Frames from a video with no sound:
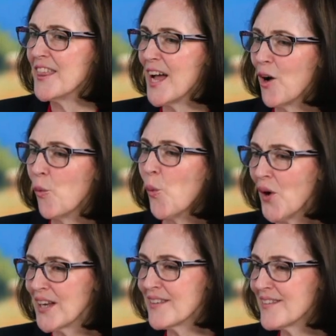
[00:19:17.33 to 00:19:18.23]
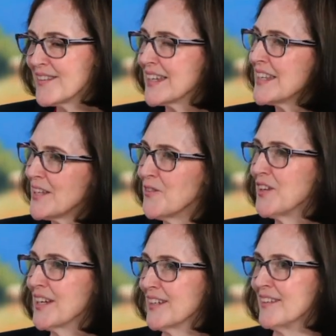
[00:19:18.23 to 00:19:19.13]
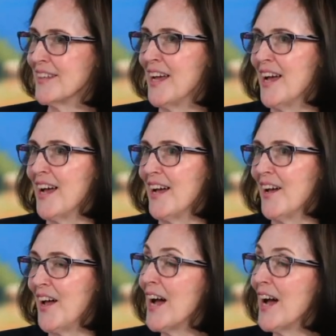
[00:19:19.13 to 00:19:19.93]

Now, one significant uh,